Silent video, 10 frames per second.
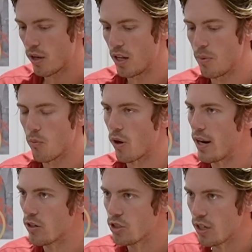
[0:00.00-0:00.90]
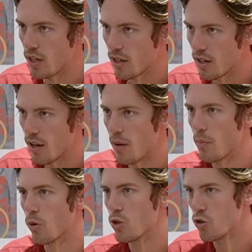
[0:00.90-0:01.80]
Getting a bit more energy, a bit
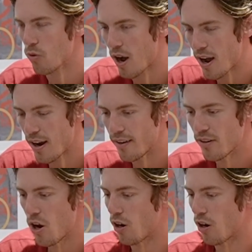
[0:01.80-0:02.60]
more drive.